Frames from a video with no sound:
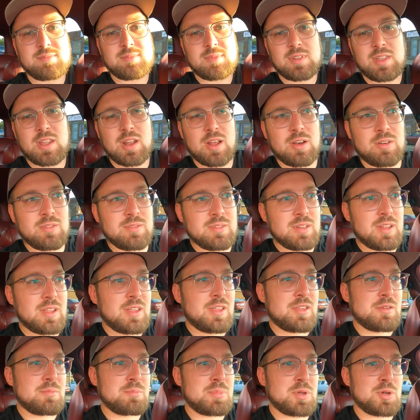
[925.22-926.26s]
You know,
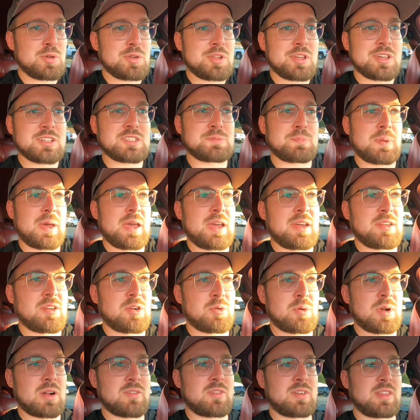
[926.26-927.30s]
beauty is pain,
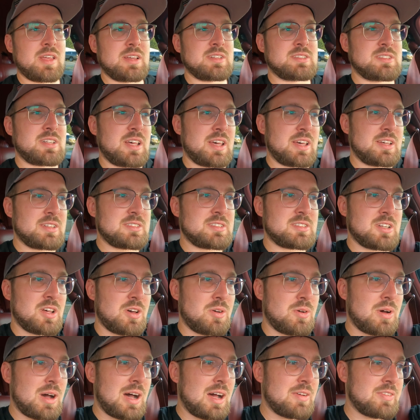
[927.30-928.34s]
or whatever they say,
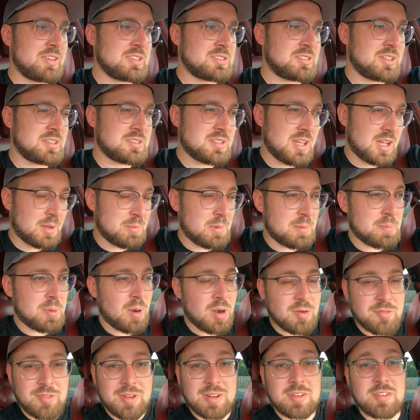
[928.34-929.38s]
so obviously it's not going to be
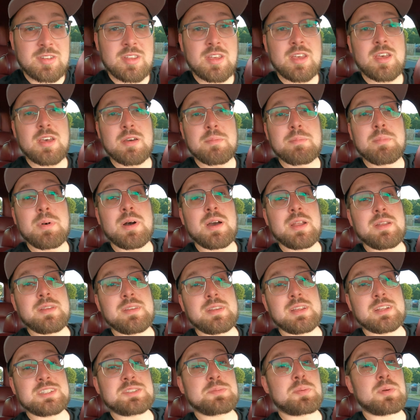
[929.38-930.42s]
perfect, but
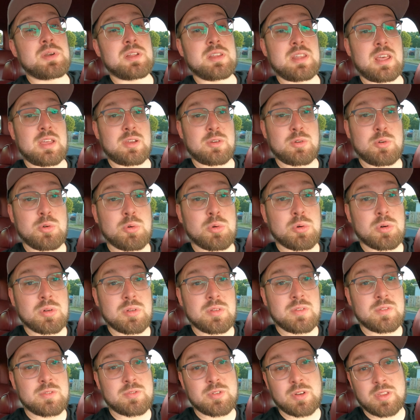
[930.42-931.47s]
it's pretty dang
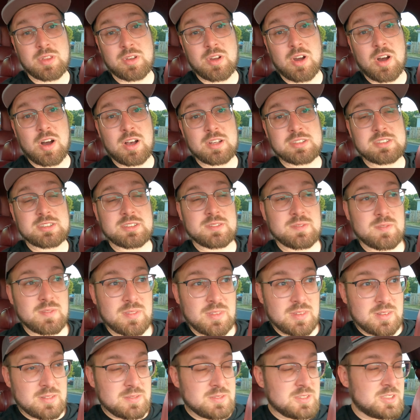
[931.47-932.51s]
cool for the cost.
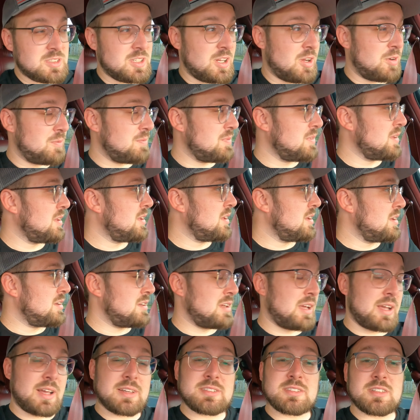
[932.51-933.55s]
So
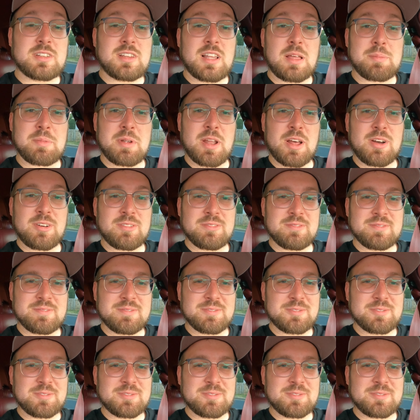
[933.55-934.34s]
I guess let me know.